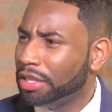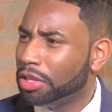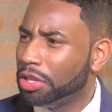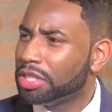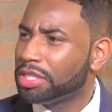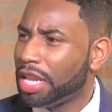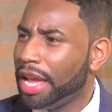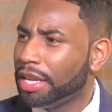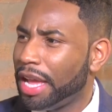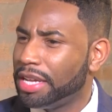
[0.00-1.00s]
looks
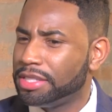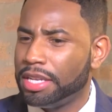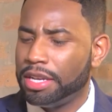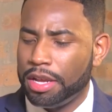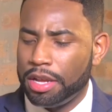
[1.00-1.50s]
like as an,